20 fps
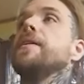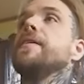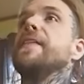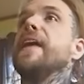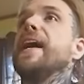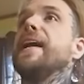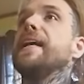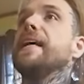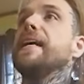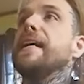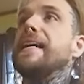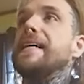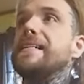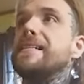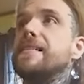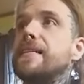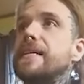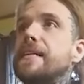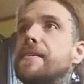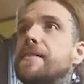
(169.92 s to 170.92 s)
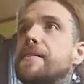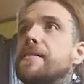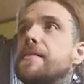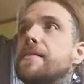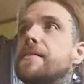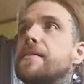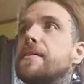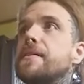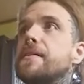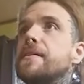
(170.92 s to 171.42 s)
that isn't
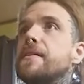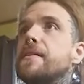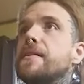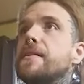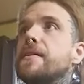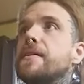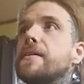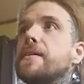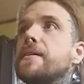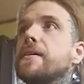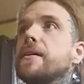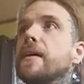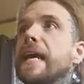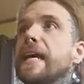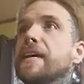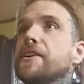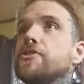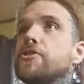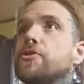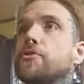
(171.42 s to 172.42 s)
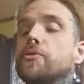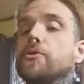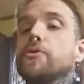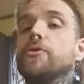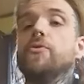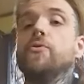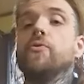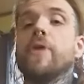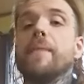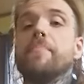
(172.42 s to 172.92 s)
a
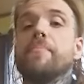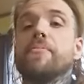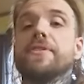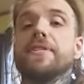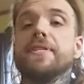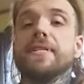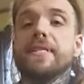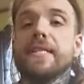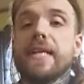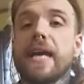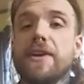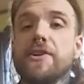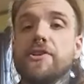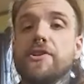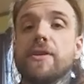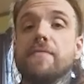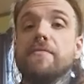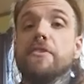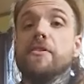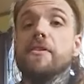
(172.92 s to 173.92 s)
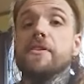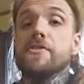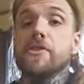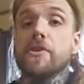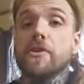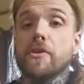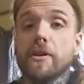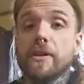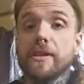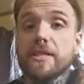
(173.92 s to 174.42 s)
true representation of your
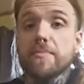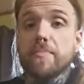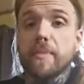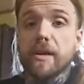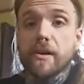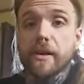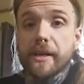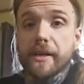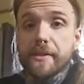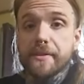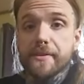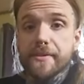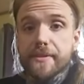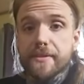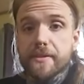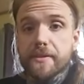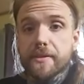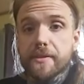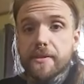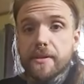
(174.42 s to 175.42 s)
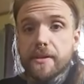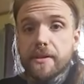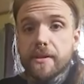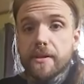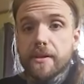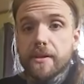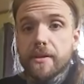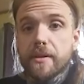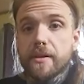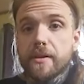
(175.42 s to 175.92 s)
internal experience,
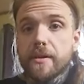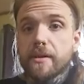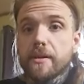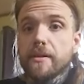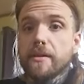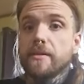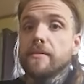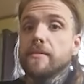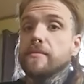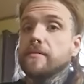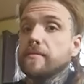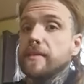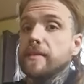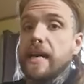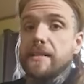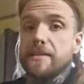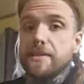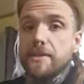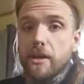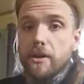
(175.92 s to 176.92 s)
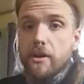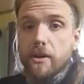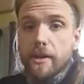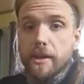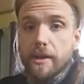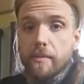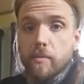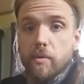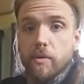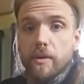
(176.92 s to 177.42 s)
that's not art
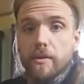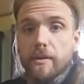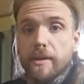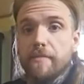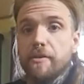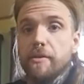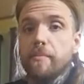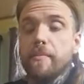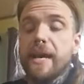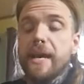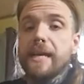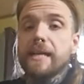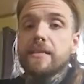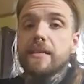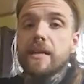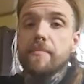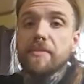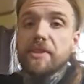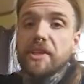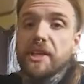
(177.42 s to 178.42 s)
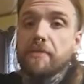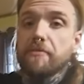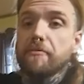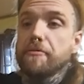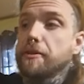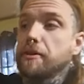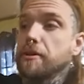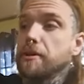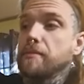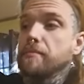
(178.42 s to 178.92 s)
anymore. If you make something
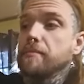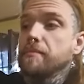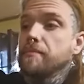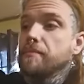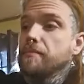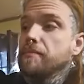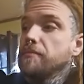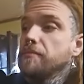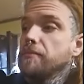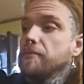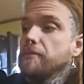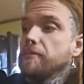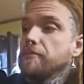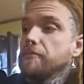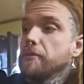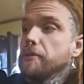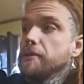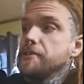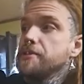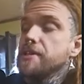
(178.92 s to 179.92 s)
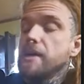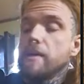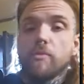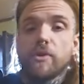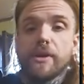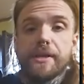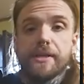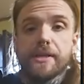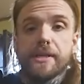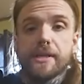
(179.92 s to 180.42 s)
for
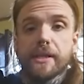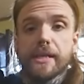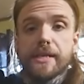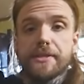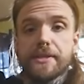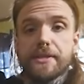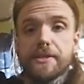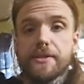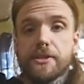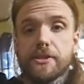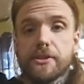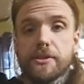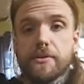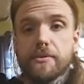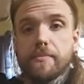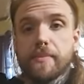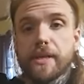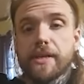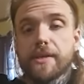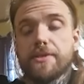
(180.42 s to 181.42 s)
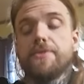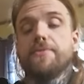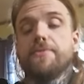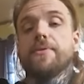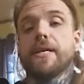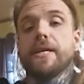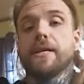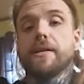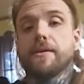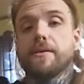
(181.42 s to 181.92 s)
someone to listen to because you
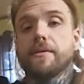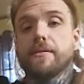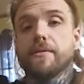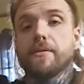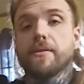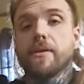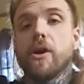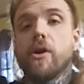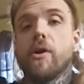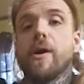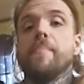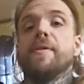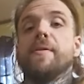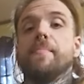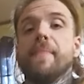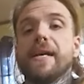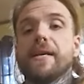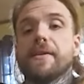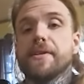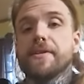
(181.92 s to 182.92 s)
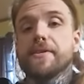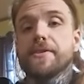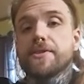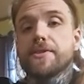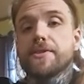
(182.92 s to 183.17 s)
think, oh, I'm going to make this